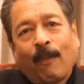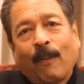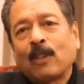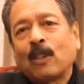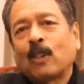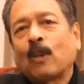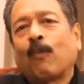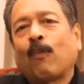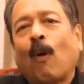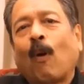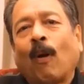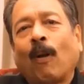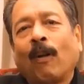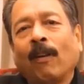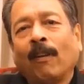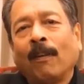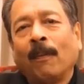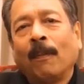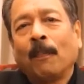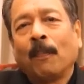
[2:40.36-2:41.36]
First of
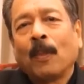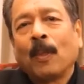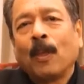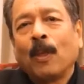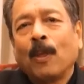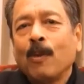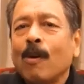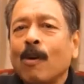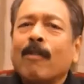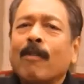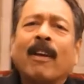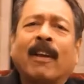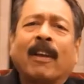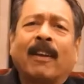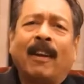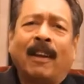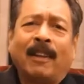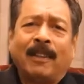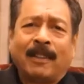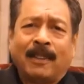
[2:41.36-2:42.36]
all, you are
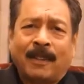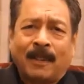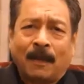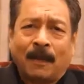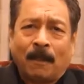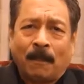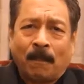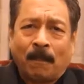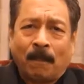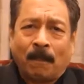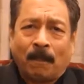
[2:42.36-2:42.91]
recognized.